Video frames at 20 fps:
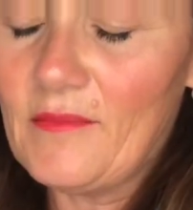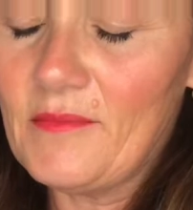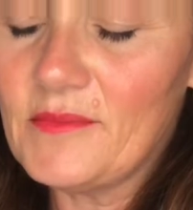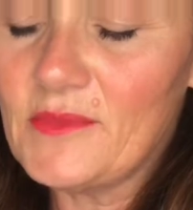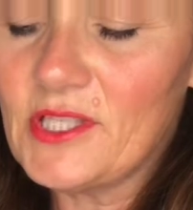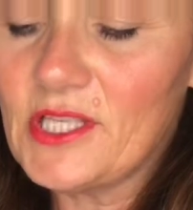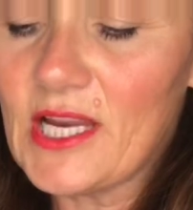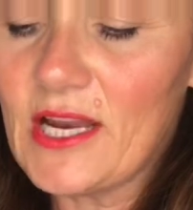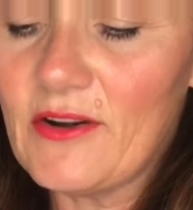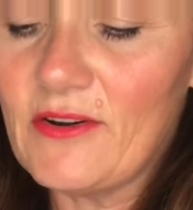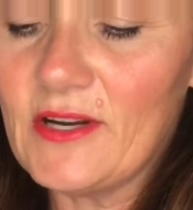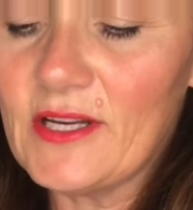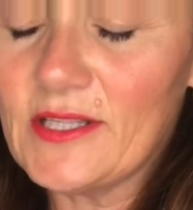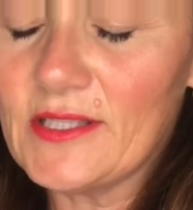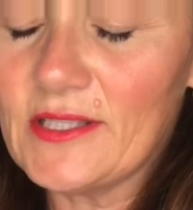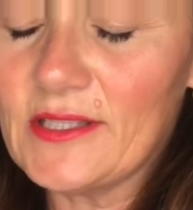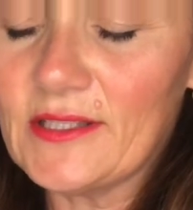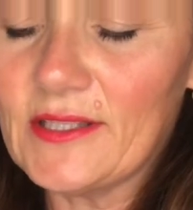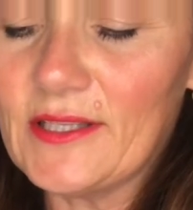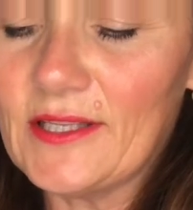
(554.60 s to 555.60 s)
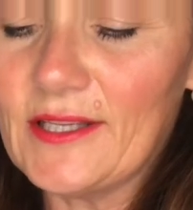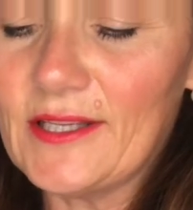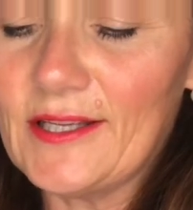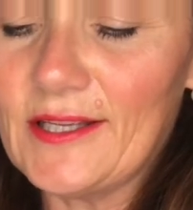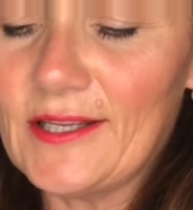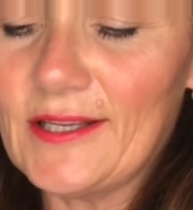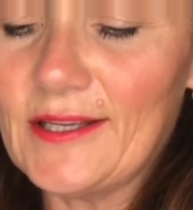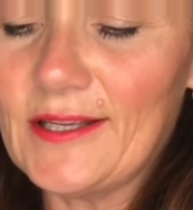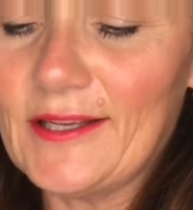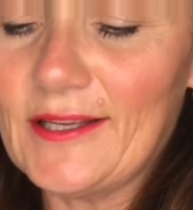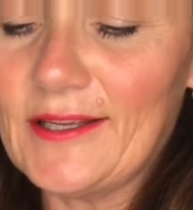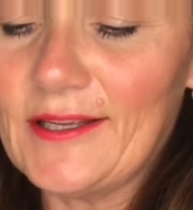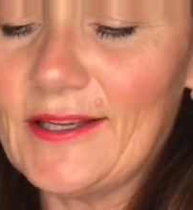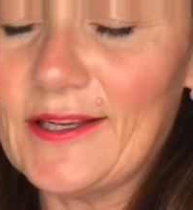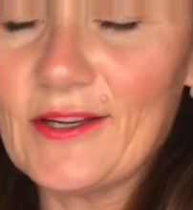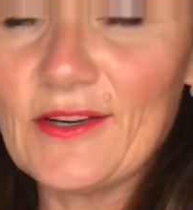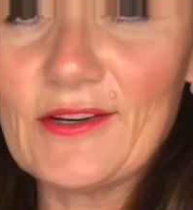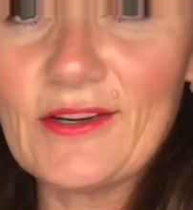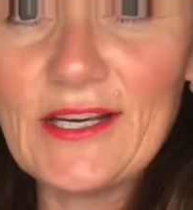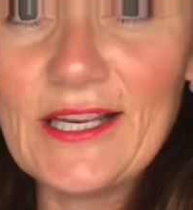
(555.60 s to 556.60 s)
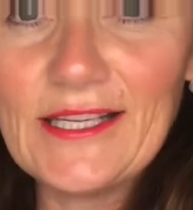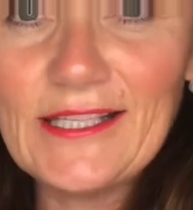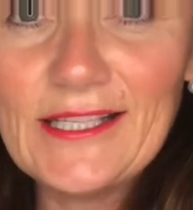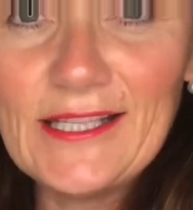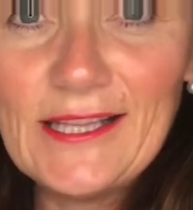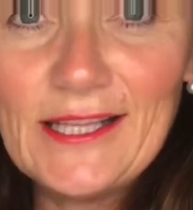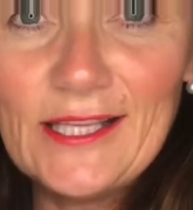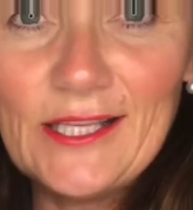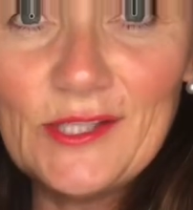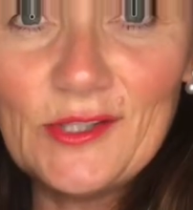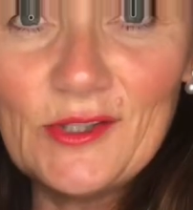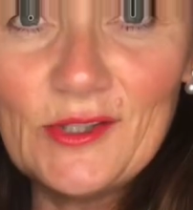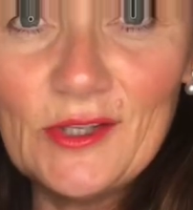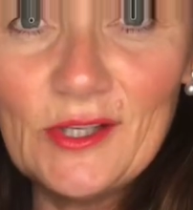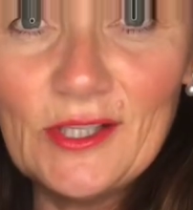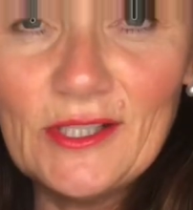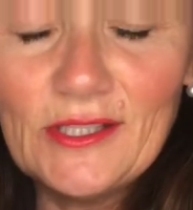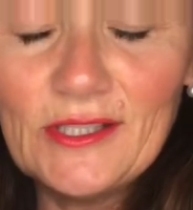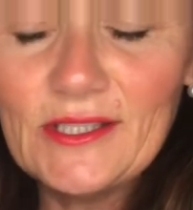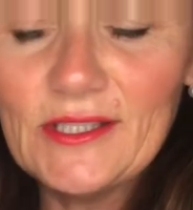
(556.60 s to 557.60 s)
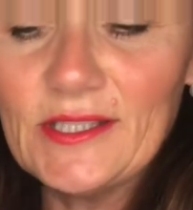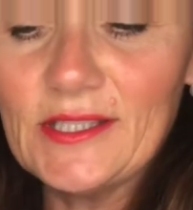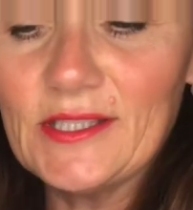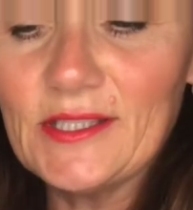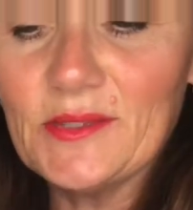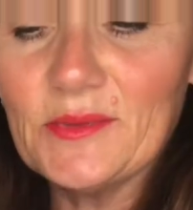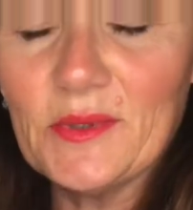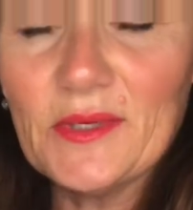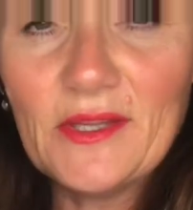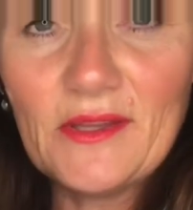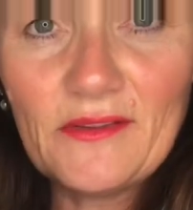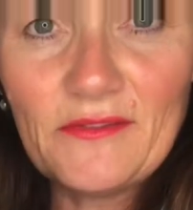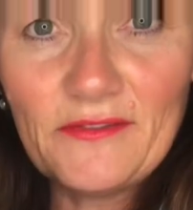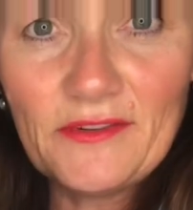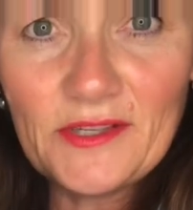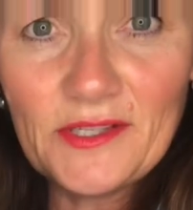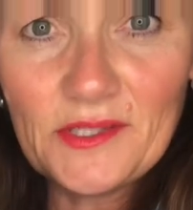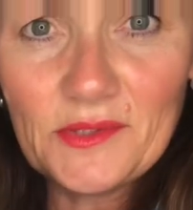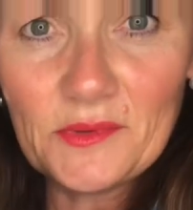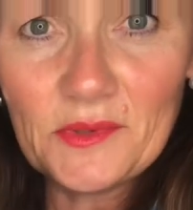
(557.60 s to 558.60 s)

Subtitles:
Jenritz, created these rulers. This is one of the first